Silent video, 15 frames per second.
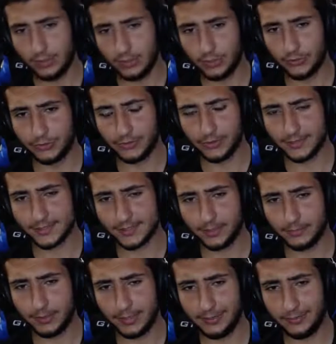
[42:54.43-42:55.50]
thoughts on
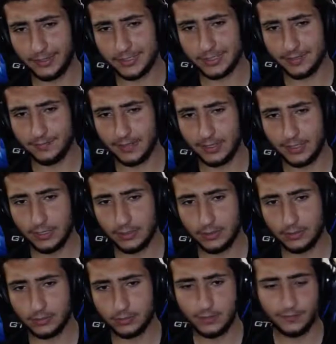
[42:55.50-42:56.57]
my recent
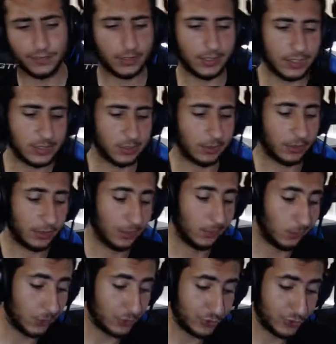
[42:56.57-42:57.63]
video, if you guys are gonna
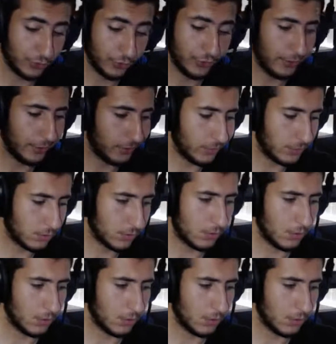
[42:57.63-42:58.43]
watch it or no.